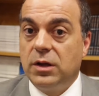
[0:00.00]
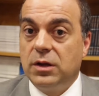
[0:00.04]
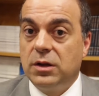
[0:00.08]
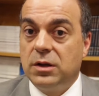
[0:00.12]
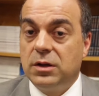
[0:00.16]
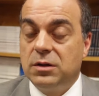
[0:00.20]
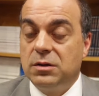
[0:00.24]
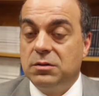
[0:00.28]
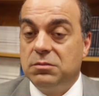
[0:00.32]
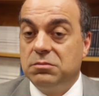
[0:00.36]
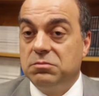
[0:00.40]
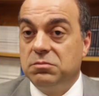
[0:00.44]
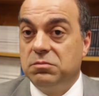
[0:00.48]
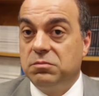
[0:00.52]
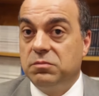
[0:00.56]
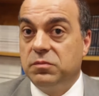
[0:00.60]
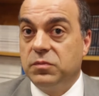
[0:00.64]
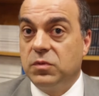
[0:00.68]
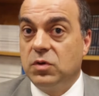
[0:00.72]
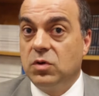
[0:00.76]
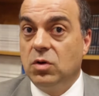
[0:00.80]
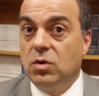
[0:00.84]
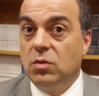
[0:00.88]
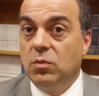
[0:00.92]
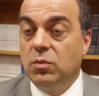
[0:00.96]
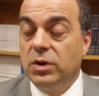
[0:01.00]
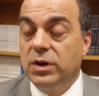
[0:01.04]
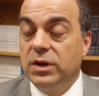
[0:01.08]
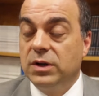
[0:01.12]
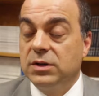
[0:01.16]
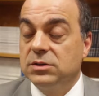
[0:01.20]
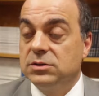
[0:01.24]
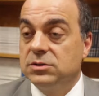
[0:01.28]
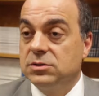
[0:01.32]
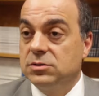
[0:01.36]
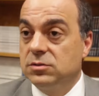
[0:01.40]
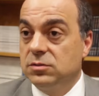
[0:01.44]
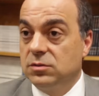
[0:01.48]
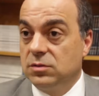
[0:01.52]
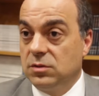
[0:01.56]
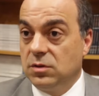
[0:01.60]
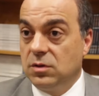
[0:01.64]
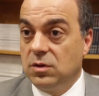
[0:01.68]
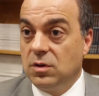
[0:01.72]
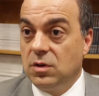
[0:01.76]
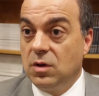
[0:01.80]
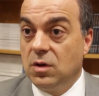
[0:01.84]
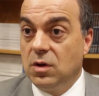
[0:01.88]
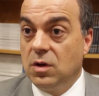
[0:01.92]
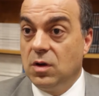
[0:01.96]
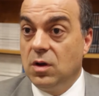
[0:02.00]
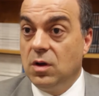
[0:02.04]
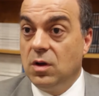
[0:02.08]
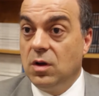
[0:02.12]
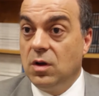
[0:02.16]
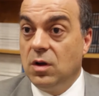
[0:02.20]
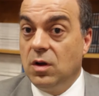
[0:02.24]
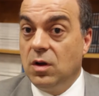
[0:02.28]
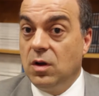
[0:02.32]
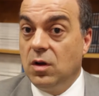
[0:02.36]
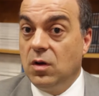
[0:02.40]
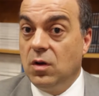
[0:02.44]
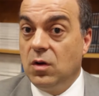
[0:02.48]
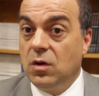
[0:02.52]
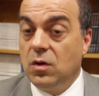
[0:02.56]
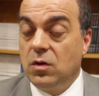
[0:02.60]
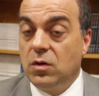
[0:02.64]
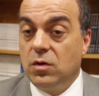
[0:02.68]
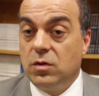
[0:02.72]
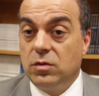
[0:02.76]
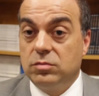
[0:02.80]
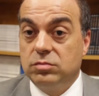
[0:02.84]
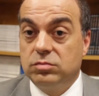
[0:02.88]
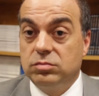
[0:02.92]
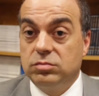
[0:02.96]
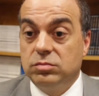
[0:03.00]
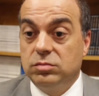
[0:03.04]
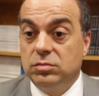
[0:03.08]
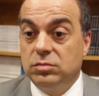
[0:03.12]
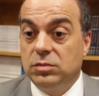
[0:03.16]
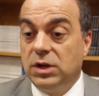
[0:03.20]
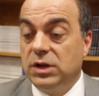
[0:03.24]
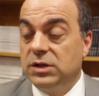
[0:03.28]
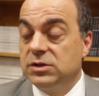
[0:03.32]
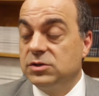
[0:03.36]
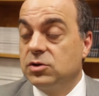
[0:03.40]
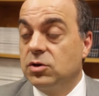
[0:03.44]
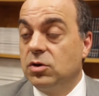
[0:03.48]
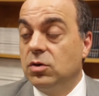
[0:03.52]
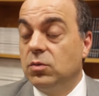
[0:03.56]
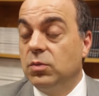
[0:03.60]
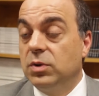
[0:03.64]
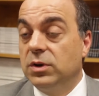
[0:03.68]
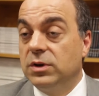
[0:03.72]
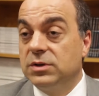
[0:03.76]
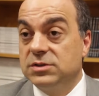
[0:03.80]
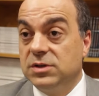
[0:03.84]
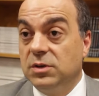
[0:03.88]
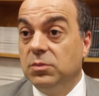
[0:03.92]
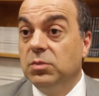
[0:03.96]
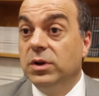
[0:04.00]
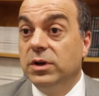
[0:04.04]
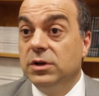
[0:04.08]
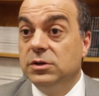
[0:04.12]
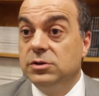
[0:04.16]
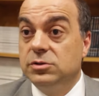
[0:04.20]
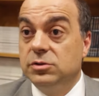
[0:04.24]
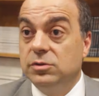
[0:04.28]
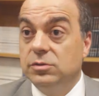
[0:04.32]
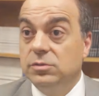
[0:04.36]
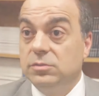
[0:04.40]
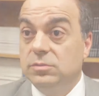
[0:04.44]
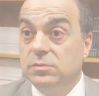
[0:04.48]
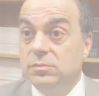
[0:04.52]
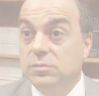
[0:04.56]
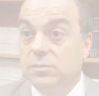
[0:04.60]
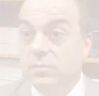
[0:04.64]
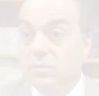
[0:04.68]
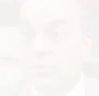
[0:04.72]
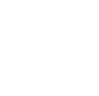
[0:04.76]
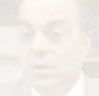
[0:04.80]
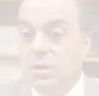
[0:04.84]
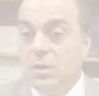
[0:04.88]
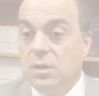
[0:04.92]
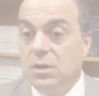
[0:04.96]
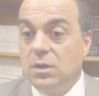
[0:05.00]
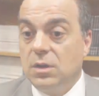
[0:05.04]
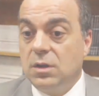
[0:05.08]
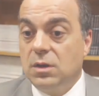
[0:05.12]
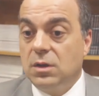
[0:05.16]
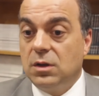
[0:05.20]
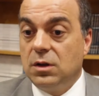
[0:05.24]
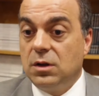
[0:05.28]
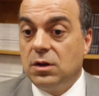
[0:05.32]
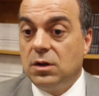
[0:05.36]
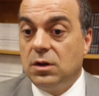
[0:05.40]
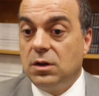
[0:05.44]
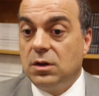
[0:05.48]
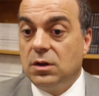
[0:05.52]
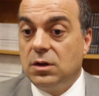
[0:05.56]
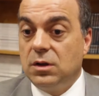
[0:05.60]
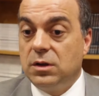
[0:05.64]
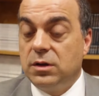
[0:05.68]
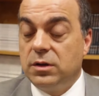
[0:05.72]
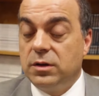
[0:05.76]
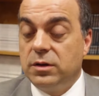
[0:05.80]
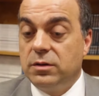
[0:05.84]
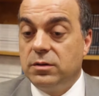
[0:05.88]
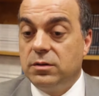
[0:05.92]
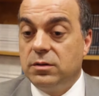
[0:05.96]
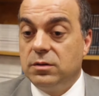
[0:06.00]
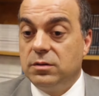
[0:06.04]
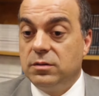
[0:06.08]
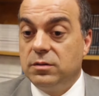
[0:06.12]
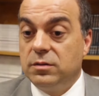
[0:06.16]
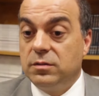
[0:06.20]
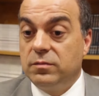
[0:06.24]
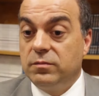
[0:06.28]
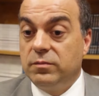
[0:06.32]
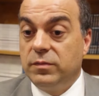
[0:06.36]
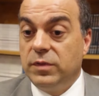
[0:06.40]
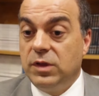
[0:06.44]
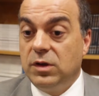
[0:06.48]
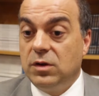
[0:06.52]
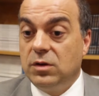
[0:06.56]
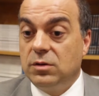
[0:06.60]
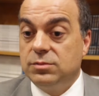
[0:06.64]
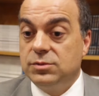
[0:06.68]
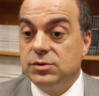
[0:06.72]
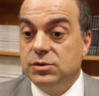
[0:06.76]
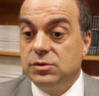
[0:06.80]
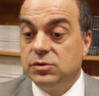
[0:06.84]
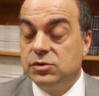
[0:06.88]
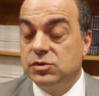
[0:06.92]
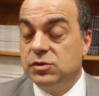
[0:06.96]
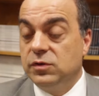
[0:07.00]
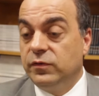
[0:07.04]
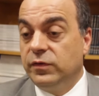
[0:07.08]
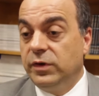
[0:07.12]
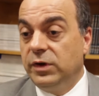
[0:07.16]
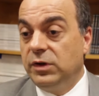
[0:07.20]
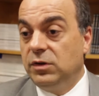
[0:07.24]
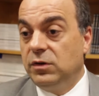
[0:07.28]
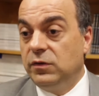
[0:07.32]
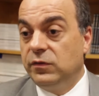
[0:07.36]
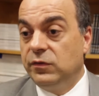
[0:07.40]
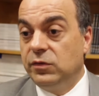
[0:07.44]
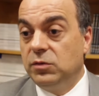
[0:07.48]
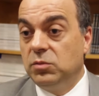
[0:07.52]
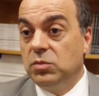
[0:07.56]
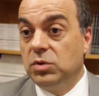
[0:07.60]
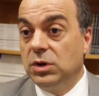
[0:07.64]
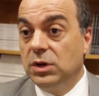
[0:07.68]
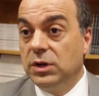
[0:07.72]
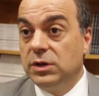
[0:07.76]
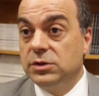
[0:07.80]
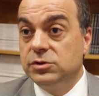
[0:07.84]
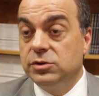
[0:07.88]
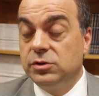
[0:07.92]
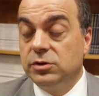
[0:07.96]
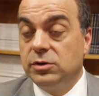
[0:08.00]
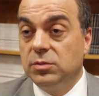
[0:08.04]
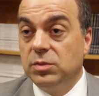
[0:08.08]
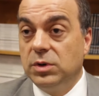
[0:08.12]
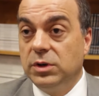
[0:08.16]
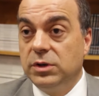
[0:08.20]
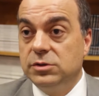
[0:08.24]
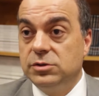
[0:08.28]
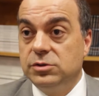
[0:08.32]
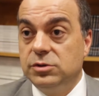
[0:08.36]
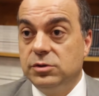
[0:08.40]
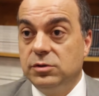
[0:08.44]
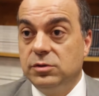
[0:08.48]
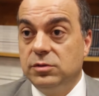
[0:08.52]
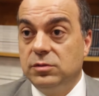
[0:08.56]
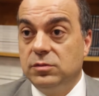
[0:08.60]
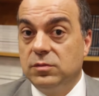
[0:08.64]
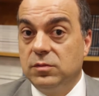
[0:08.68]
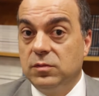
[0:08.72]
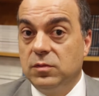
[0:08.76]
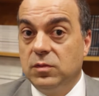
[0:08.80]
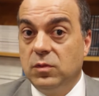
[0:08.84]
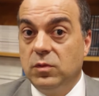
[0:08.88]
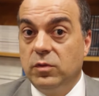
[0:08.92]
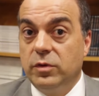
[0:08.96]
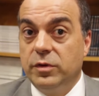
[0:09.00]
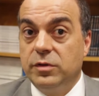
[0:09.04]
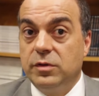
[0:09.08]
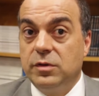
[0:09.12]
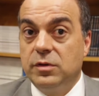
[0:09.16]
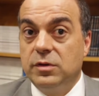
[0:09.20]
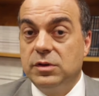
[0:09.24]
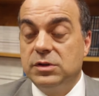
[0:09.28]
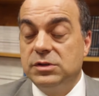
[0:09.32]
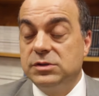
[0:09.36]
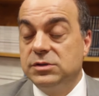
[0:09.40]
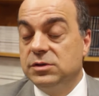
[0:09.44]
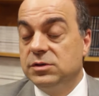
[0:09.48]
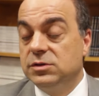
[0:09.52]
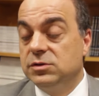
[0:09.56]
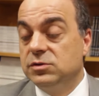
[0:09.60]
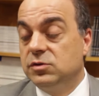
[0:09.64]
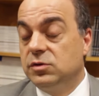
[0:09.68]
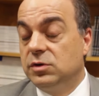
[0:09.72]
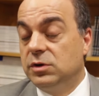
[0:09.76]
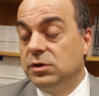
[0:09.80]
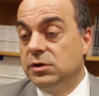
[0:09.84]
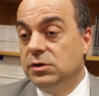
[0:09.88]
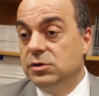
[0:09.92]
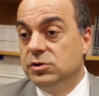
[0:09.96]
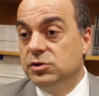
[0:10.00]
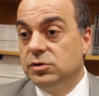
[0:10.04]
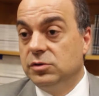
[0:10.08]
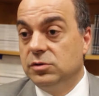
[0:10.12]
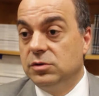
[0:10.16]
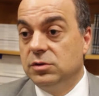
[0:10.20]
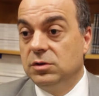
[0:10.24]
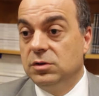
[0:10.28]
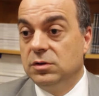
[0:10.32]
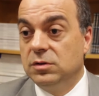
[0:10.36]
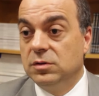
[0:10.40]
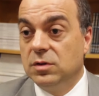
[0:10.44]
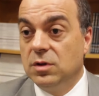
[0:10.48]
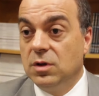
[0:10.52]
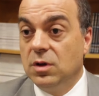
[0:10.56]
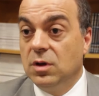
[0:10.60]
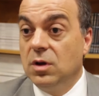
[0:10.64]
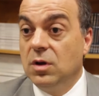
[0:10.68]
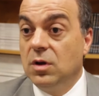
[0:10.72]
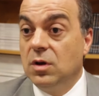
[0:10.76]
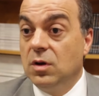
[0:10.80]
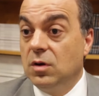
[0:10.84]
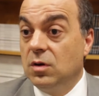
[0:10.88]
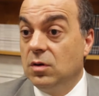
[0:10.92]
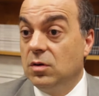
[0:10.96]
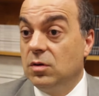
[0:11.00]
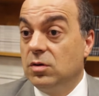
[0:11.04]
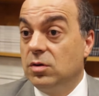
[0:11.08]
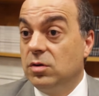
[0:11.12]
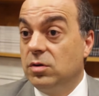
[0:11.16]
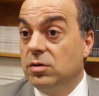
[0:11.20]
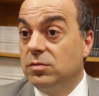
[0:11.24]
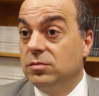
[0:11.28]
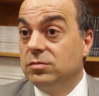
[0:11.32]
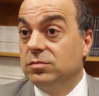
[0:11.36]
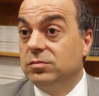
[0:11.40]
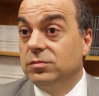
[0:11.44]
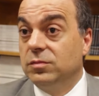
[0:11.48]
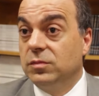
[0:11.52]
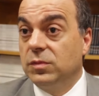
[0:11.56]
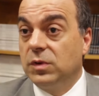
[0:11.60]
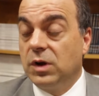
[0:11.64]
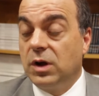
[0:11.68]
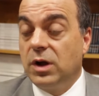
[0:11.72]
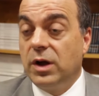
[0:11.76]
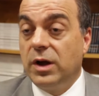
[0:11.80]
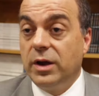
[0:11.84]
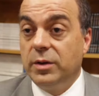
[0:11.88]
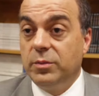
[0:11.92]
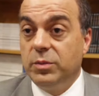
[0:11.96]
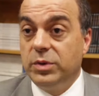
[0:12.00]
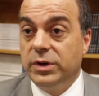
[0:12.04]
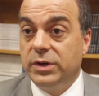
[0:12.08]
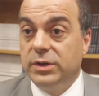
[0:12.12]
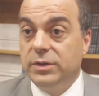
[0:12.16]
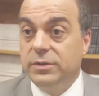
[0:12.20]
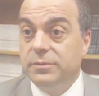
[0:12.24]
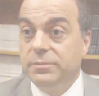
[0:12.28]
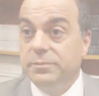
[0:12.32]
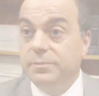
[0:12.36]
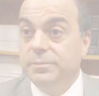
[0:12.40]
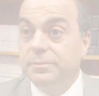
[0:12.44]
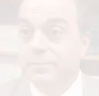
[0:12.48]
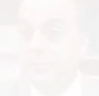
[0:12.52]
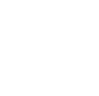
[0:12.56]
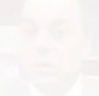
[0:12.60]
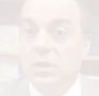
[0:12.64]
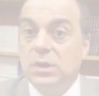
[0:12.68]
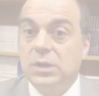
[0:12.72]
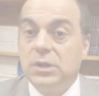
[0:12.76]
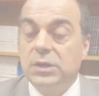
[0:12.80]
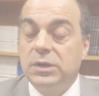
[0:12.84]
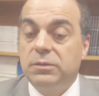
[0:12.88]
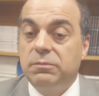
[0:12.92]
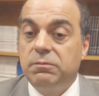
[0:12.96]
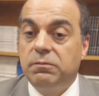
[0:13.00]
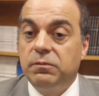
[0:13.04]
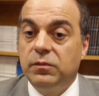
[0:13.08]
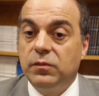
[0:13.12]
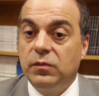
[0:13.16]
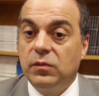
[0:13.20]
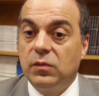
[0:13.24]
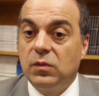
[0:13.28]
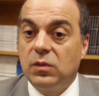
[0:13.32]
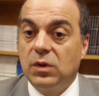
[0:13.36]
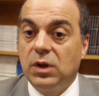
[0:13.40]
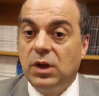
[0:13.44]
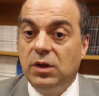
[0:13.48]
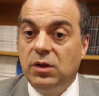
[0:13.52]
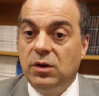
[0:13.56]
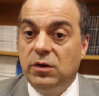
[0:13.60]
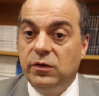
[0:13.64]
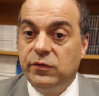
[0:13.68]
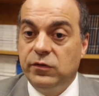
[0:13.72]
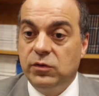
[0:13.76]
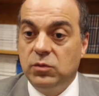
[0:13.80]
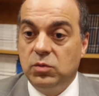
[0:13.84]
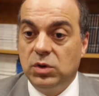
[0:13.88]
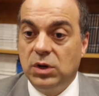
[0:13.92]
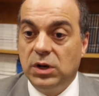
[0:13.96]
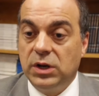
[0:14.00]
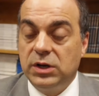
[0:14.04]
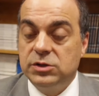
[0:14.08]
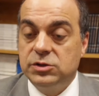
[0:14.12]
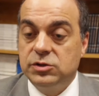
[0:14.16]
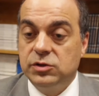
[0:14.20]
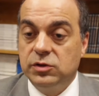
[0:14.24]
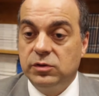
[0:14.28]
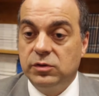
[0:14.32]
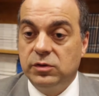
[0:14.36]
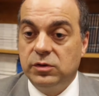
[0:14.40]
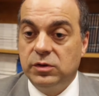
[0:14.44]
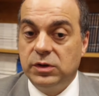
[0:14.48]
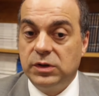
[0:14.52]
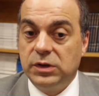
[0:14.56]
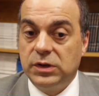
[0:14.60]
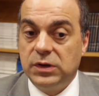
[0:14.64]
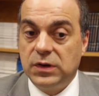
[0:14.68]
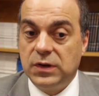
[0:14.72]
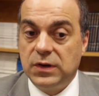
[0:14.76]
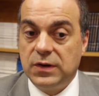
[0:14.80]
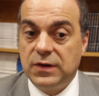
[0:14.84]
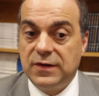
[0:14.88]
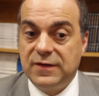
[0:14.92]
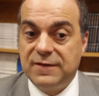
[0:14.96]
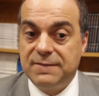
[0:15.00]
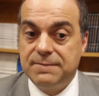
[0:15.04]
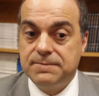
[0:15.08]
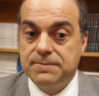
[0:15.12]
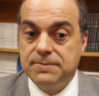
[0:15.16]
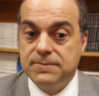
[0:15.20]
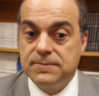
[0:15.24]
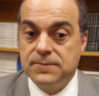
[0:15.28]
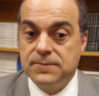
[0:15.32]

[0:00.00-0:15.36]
um, complex or less complex ablation. Uh, the options of atrial fibrillation ablation, whether this is traditional or hybrid. Um, atrial fibrillation um,